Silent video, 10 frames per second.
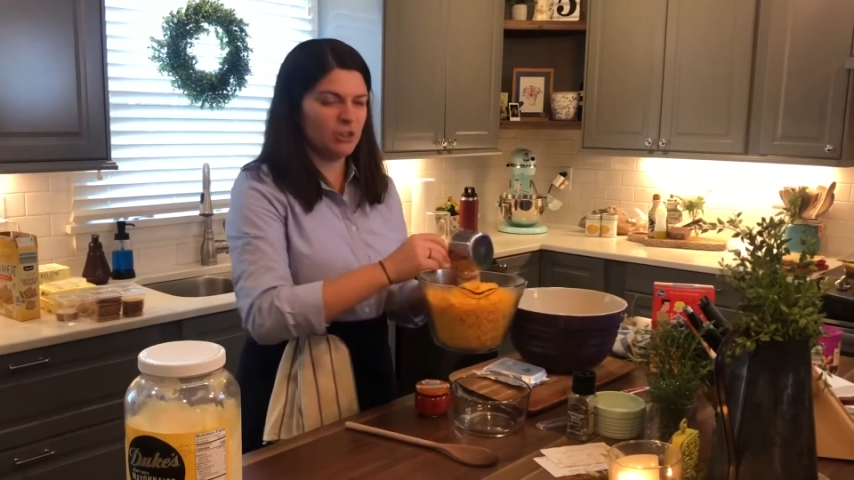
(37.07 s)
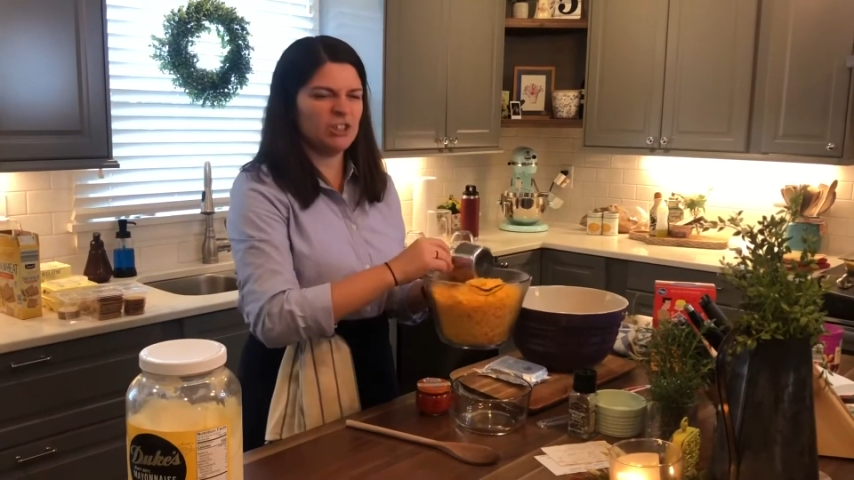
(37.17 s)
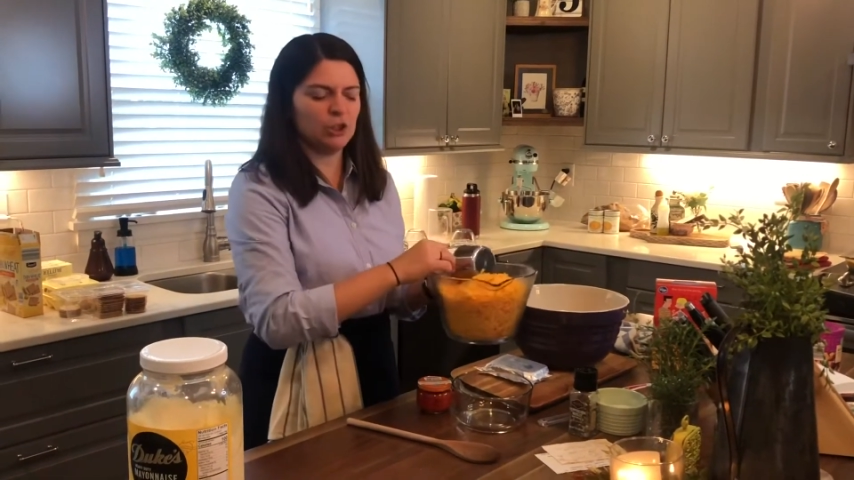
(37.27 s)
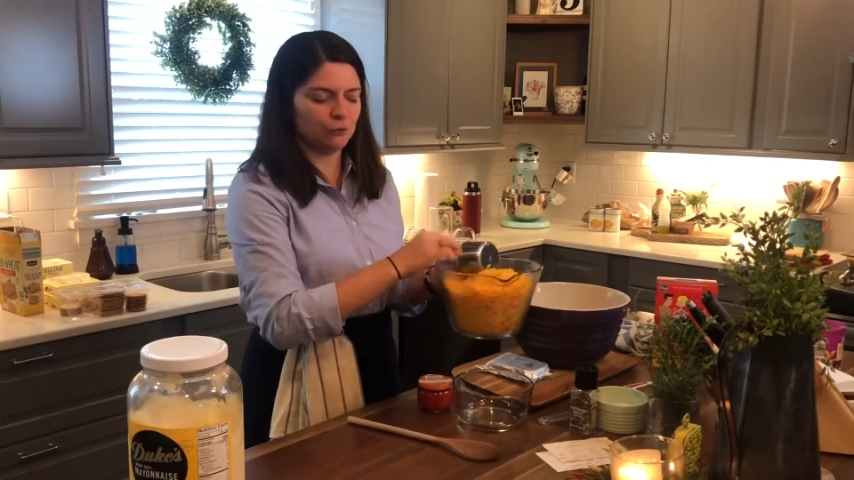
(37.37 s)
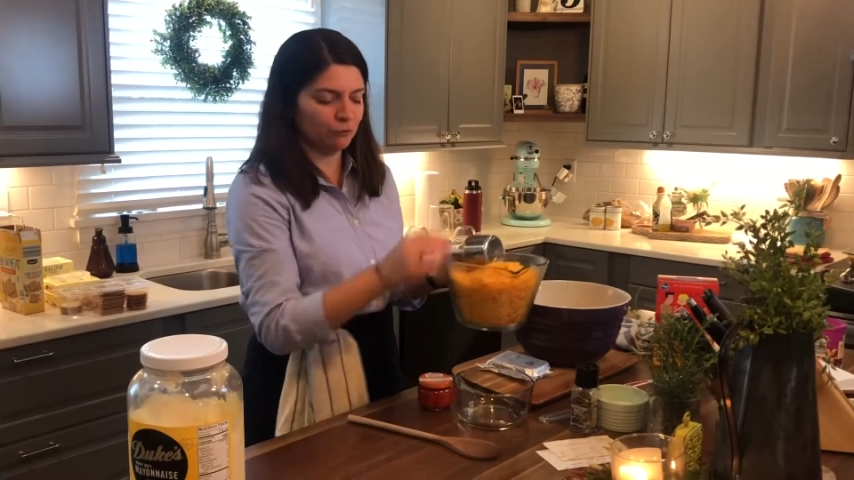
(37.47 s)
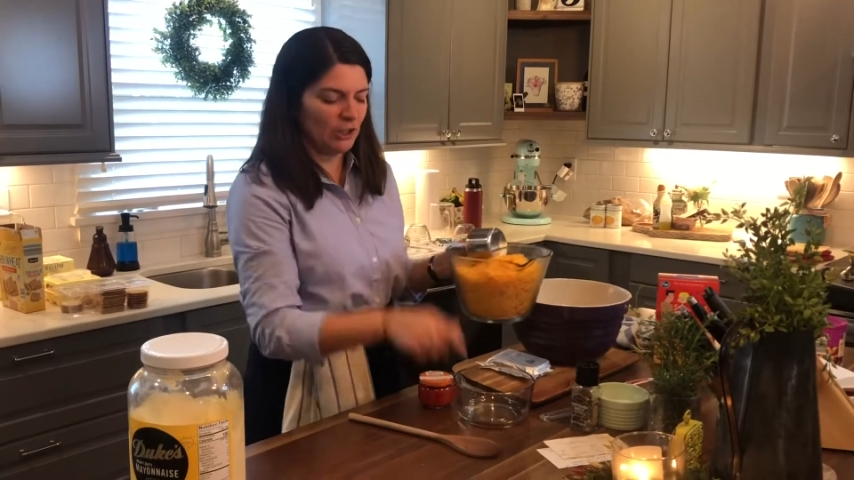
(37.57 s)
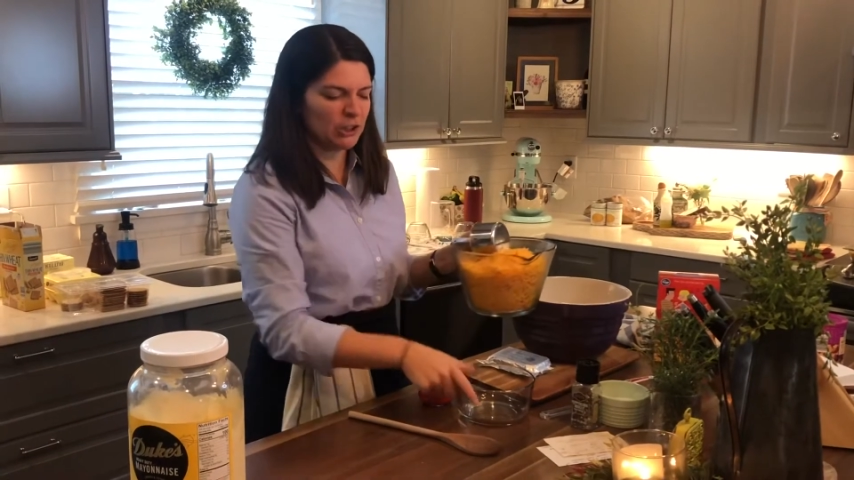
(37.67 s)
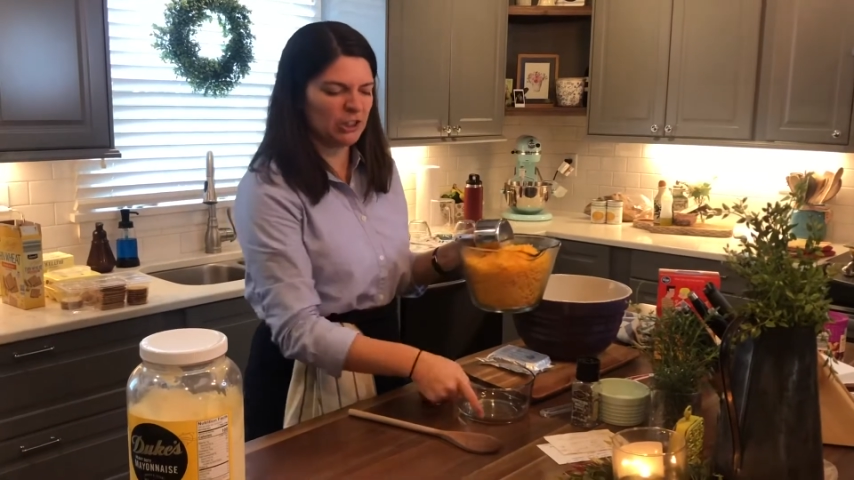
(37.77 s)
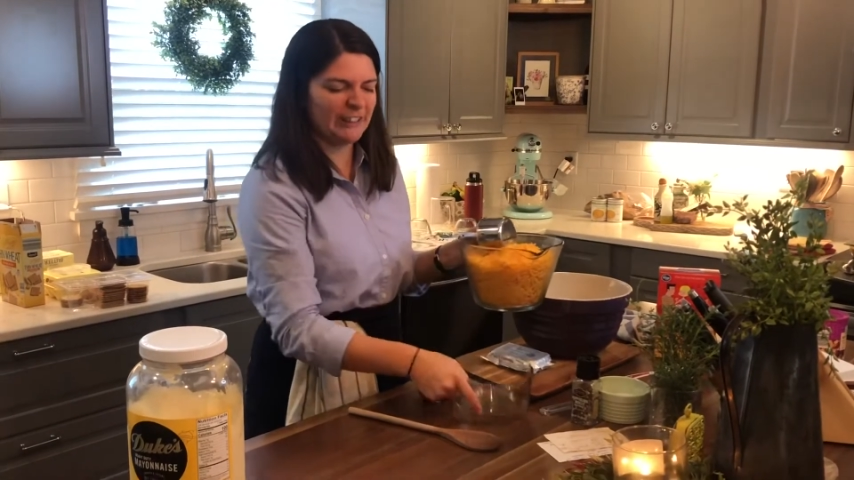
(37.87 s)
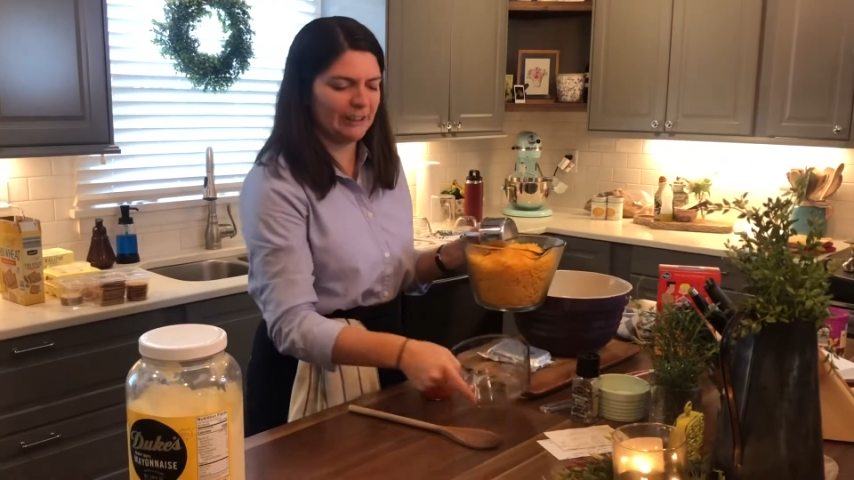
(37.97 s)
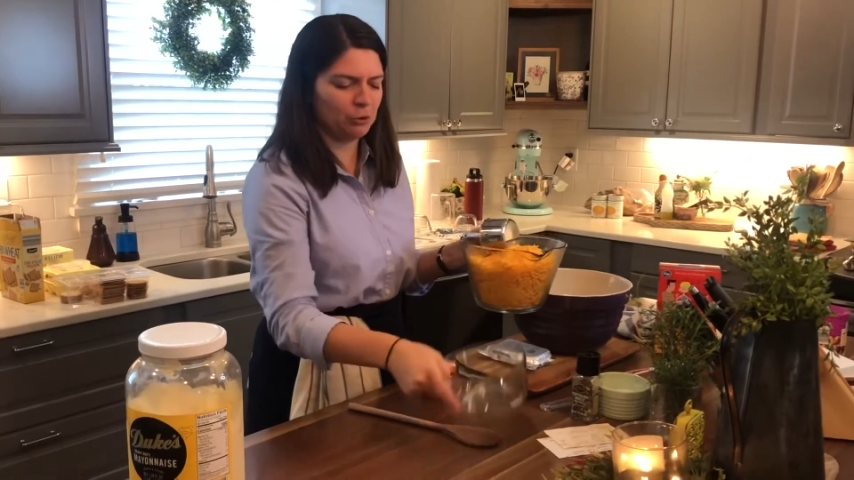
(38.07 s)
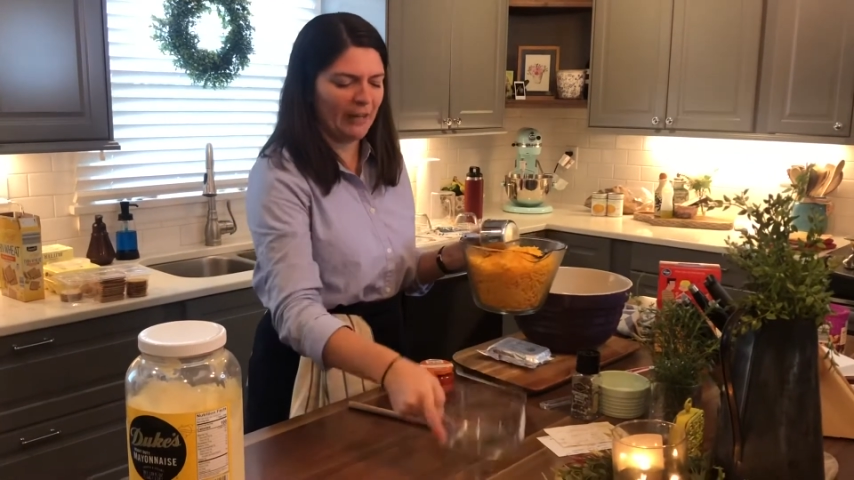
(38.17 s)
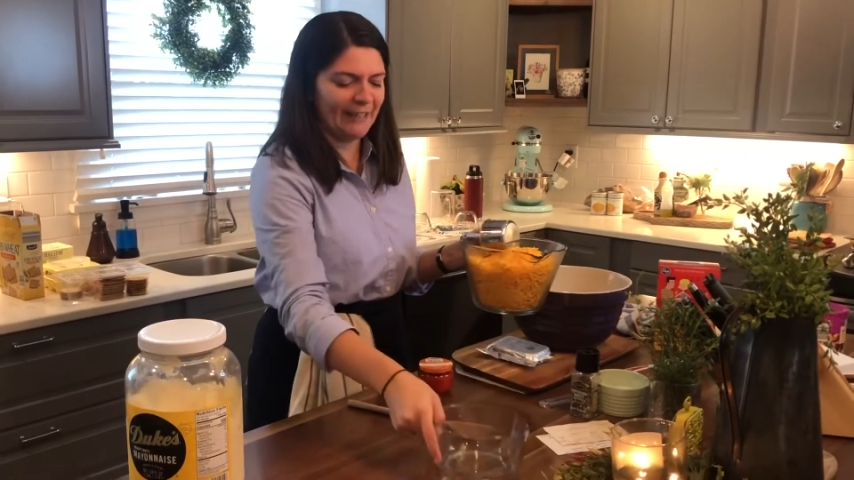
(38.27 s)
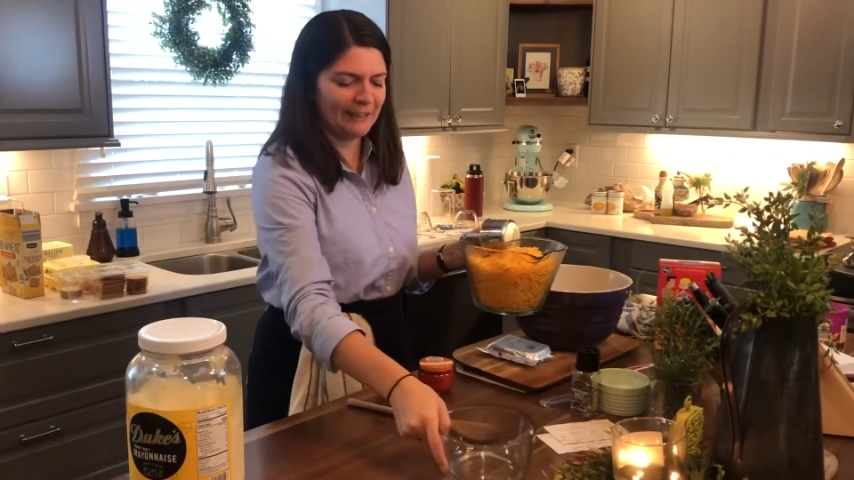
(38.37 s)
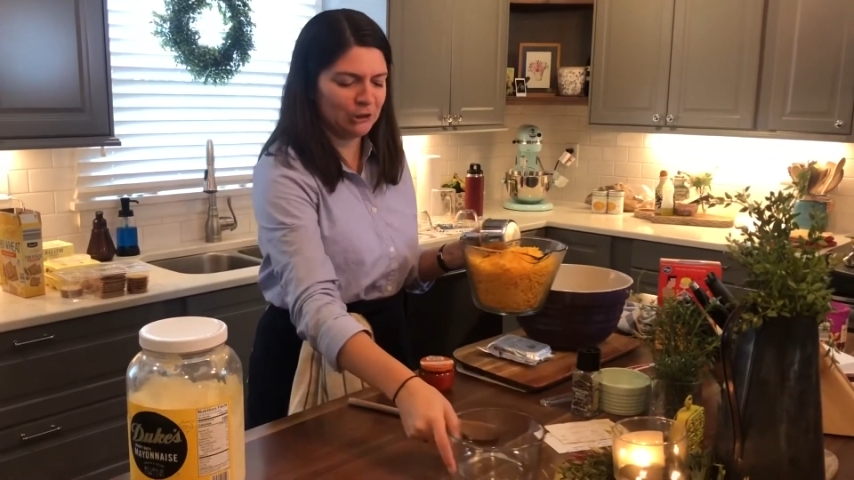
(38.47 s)
is freshly
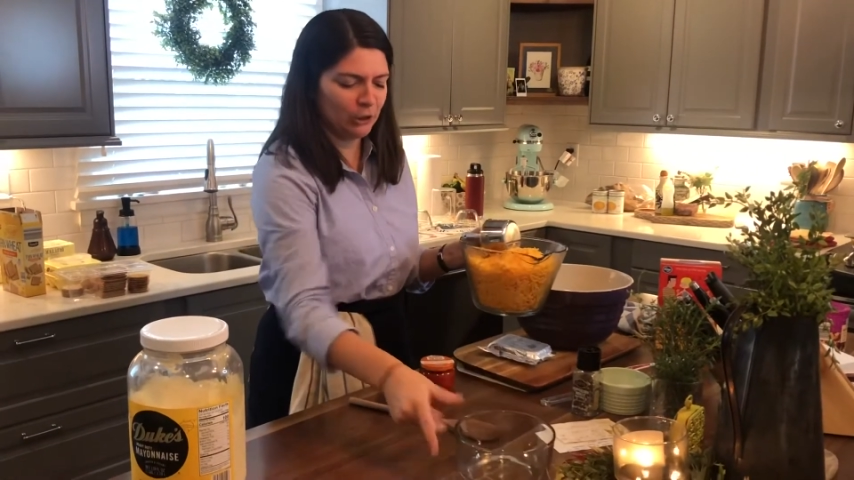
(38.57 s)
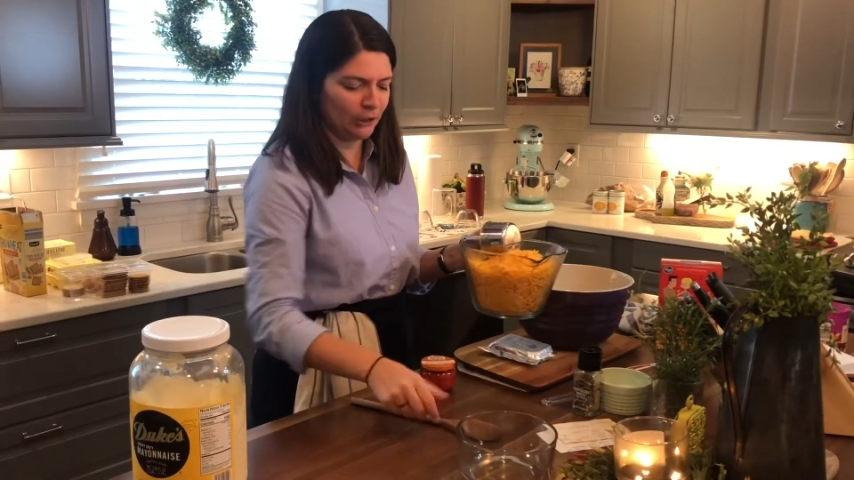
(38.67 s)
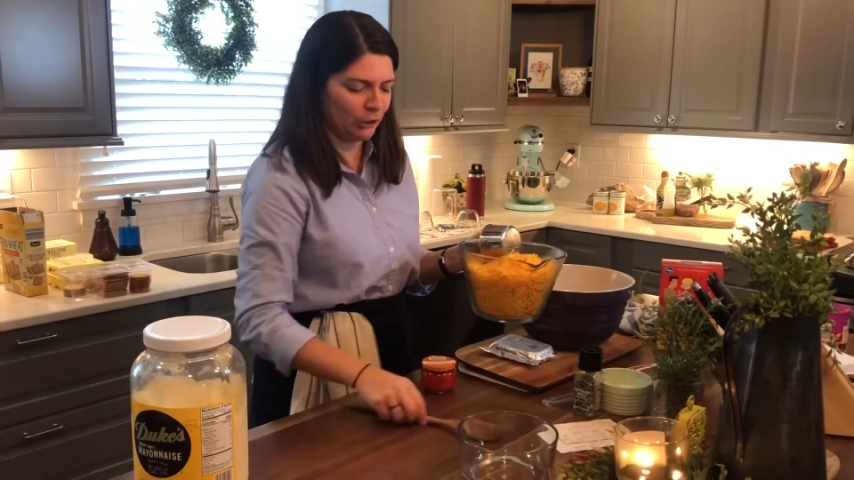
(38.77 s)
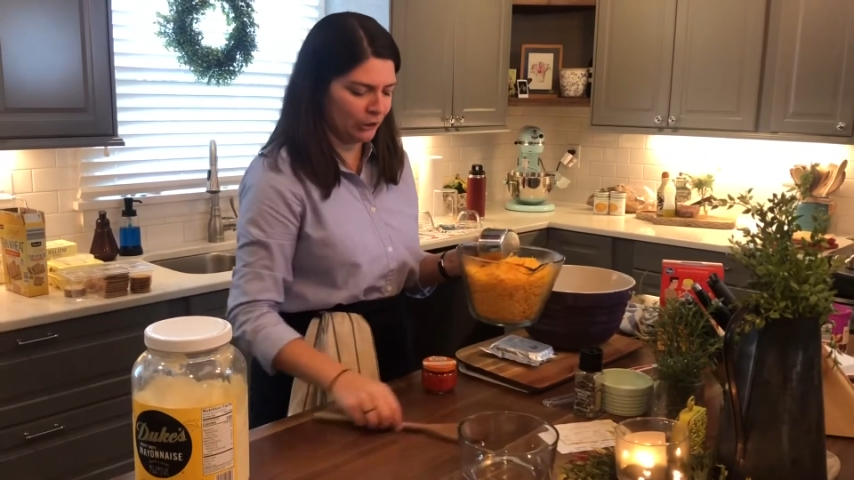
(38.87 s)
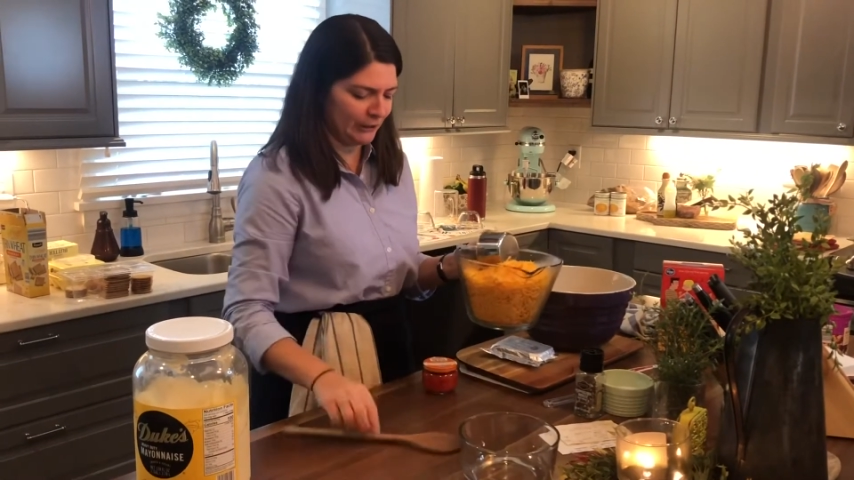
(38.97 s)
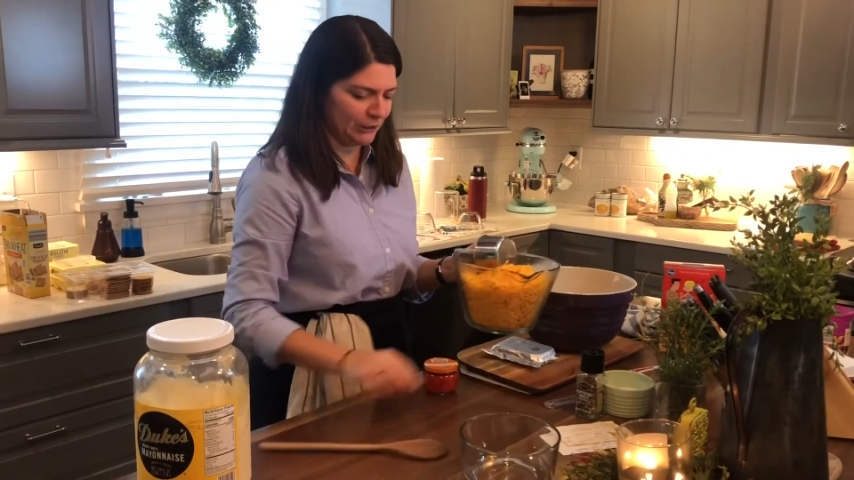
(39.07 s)
grated cheddar cheese,